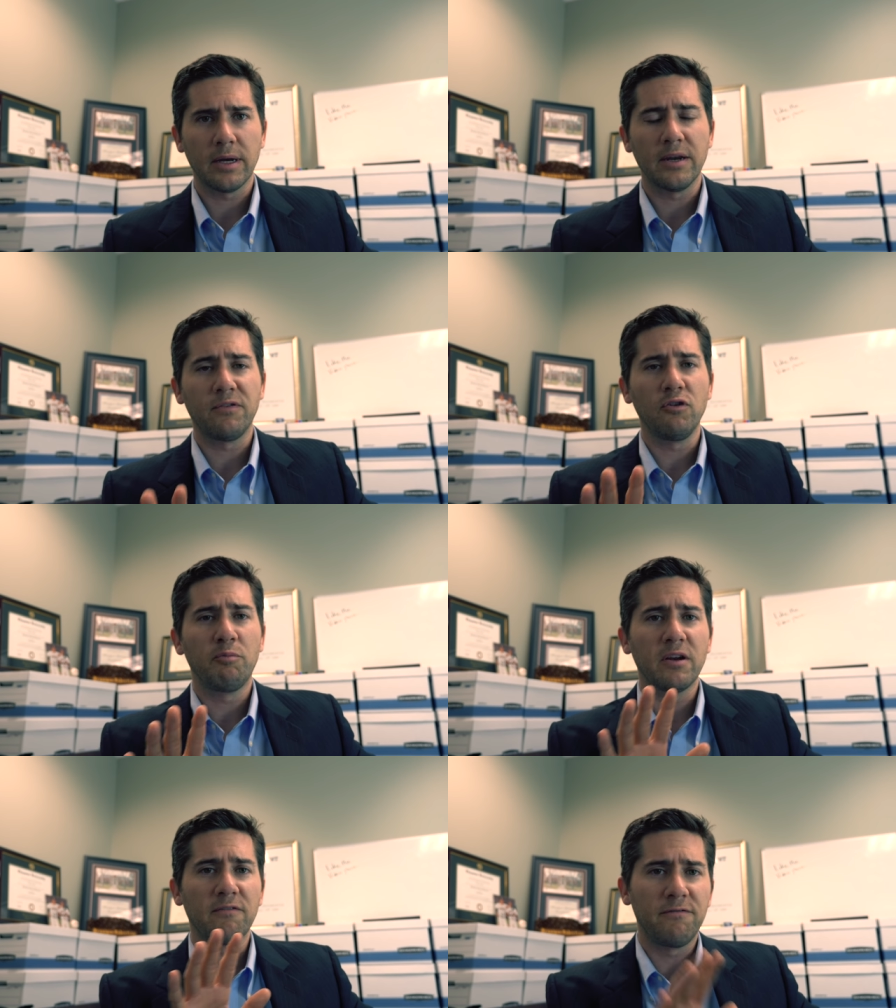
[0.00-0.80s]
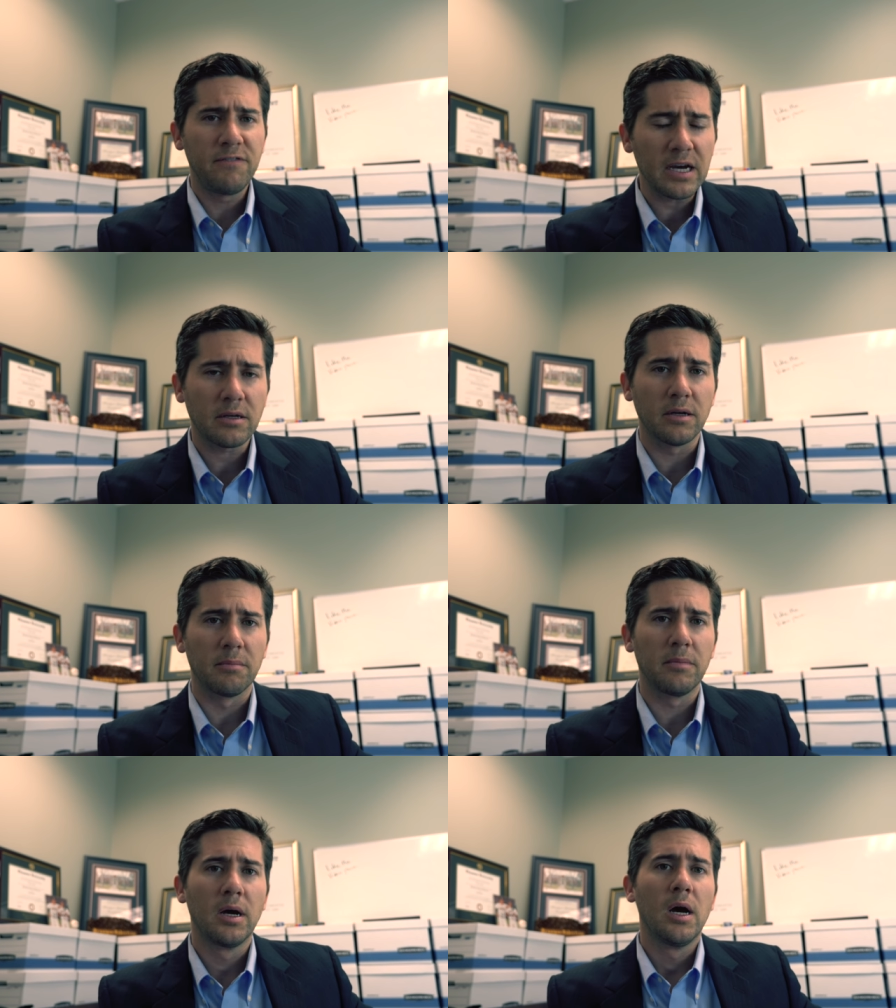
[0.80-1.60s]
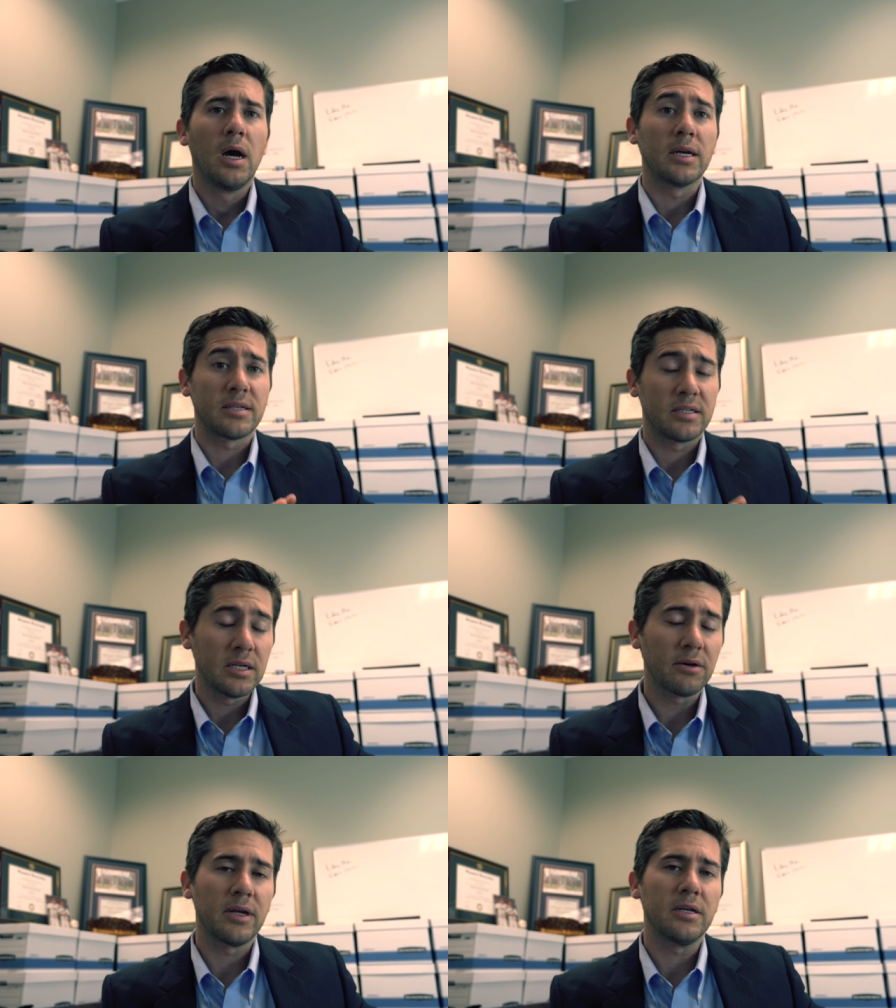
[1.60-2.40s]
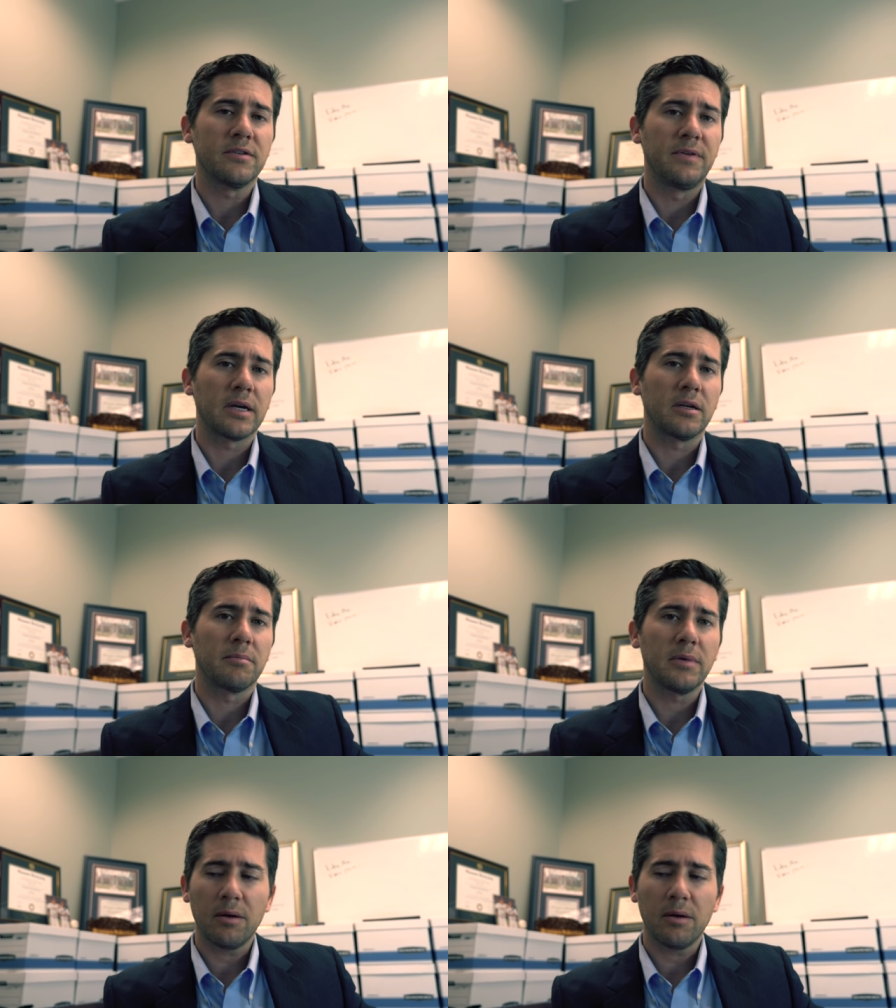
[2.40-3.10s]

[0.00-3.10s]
And if you've been a victim, a serious victim,